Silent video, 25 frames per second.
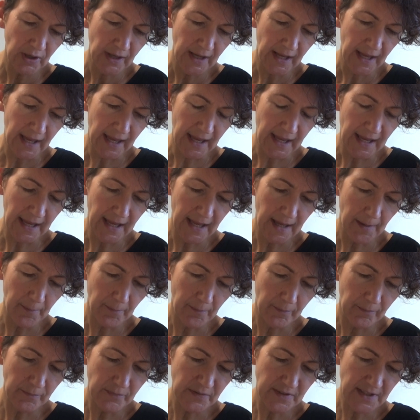
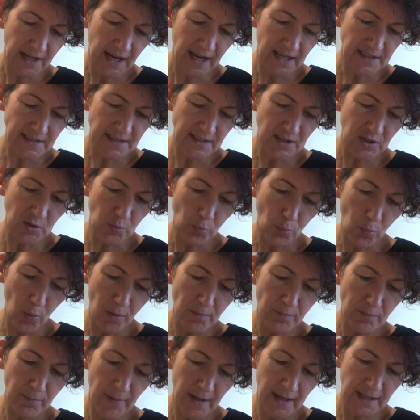tasks
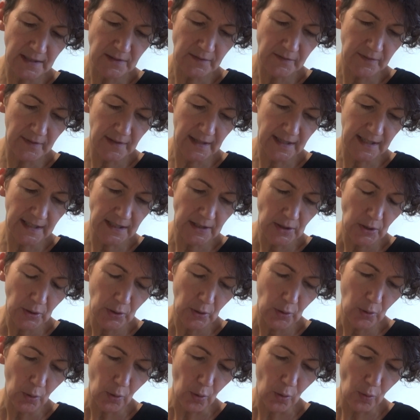one mindfully
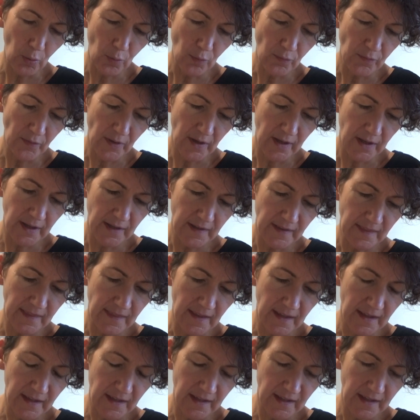over
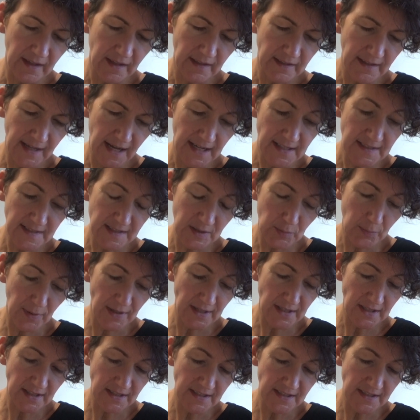the next week.